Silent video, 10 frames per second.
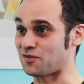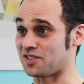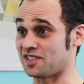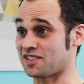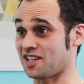
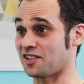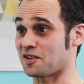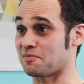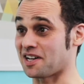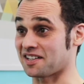obviously
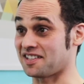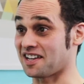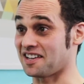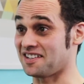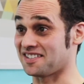scaling a bank
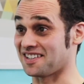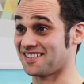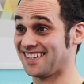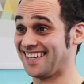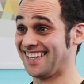ain't easy.
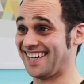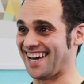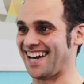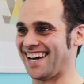Yeah.